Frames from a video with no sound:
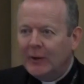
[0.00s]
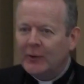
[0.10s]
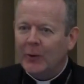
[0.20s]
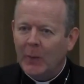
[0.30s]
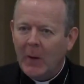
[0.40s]

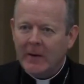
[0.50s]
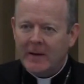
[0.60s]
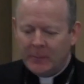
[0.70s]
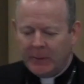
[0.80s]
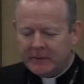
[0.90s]
to one
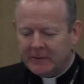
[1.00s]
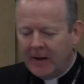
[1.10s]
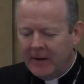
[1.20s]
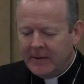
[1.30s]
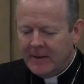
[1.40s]
in which
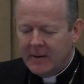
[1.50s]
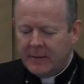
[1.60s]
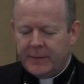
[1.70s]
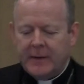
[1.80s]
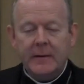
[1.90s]
now
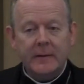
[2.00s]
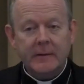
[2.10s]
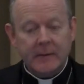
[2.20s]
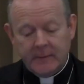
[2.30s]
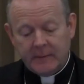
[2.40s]
faith
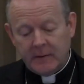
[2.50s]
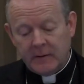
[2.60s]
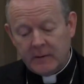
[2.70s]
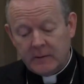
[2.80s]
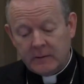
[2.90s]
is
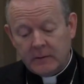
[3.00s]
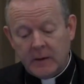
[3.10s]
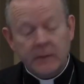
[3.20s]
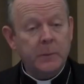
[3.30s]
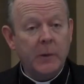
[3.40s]
considered
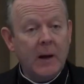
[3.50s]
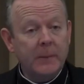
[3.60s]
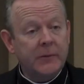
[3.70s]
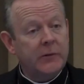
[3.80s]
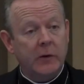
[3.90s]
as
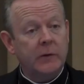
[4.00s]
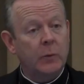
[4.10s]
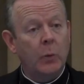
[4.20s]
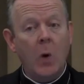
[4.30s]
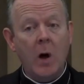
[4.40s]
perhaps
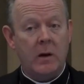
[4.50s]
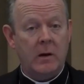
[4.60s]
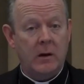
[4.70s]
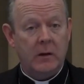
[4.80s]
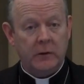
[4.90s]
just
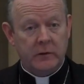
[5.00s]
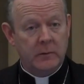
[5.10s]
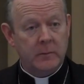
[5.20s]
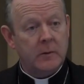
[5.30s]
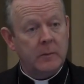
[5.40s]
one
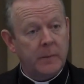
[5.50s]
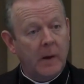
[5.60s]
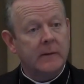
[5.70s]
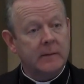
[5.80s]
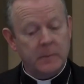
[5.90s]
human
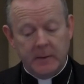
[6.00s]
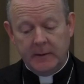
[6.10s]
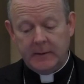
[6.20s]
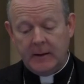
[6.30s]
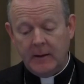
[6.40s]

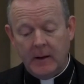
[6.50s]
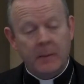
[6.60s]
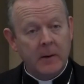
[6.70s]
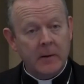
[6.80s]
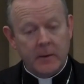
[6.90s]
possibility
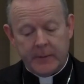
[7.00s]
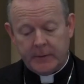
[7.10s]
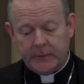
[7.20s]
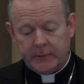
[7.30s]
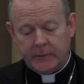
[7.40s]
among
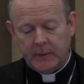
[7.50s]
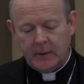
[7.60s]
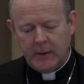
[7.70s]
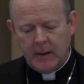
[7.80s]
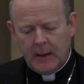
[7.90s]
others.
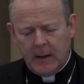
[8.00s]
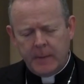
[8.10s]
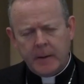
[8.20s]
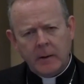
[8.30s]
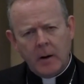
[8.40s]

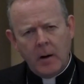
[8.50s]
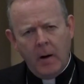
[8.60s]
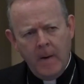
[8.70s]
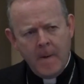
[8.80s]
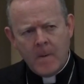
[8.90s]
And there are
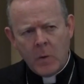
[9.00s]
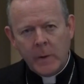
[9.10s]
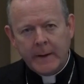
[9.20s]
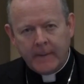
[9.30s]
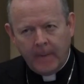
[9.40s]

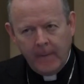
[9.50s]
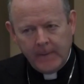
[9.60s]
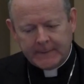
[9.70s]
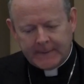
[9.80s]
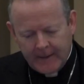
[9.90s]
ongoing
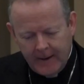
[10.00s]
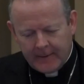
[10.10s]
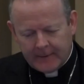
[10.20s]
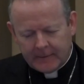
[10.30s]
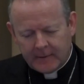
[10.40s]
calls in
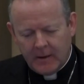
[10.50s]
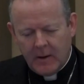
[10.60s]
Ireland